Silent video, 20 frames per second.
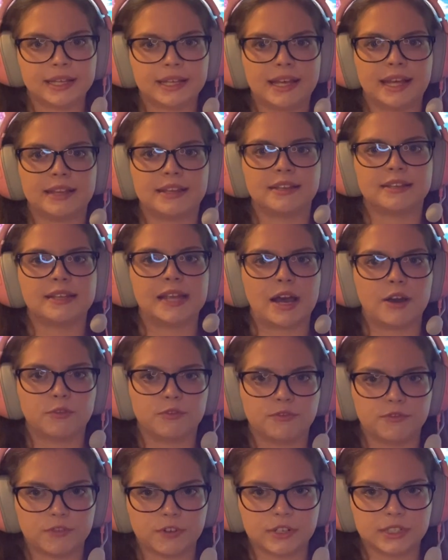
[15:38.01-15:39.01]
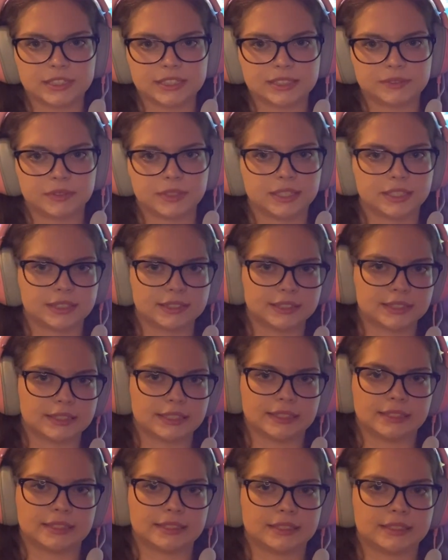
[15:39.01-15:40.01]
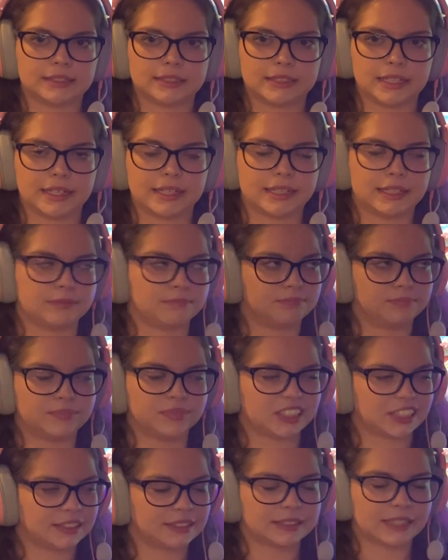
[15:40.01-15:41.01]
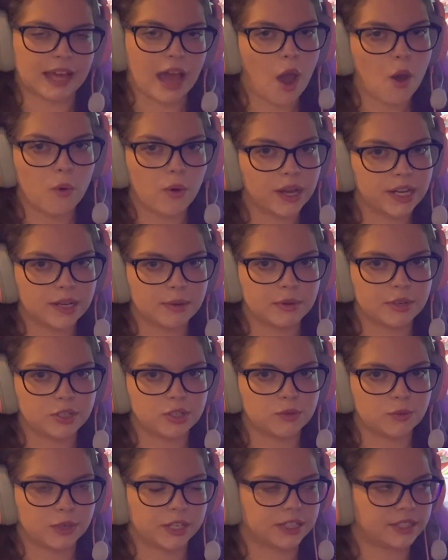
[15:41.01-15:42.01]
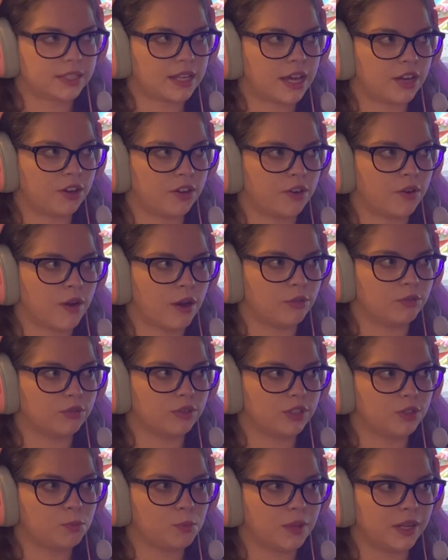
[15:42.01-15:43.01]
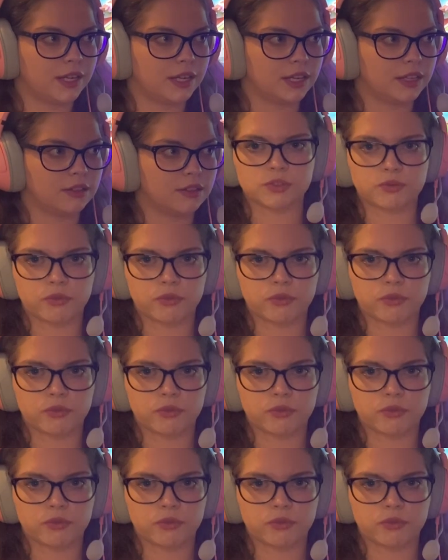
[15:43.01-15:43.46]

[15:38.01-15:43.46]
get it down first because that's like just how animation works. I don't know how to explain it.